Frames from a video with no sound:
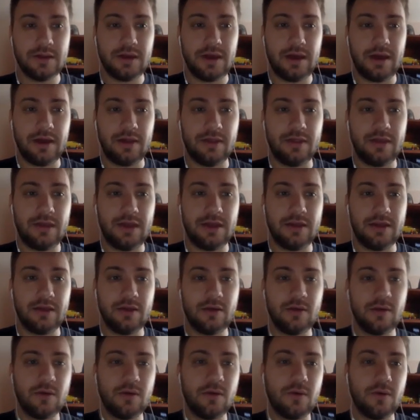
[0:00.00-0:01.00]
and then
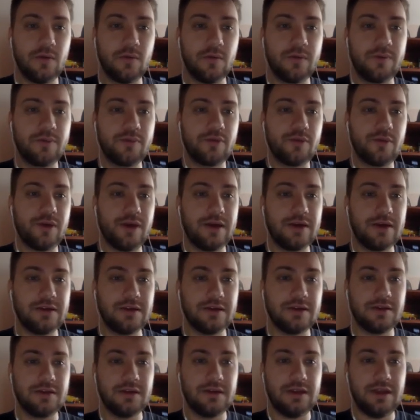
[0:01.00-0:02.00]
we provide
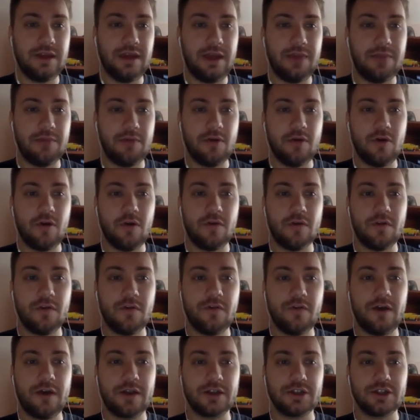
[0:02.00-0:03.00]
the name of the
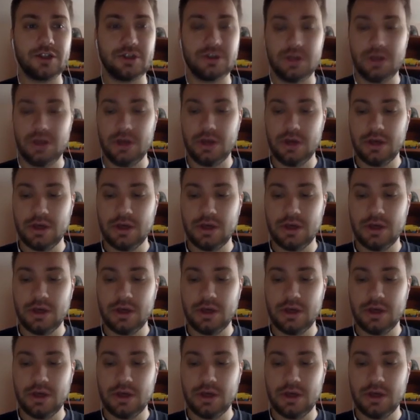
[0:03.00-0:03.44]
function.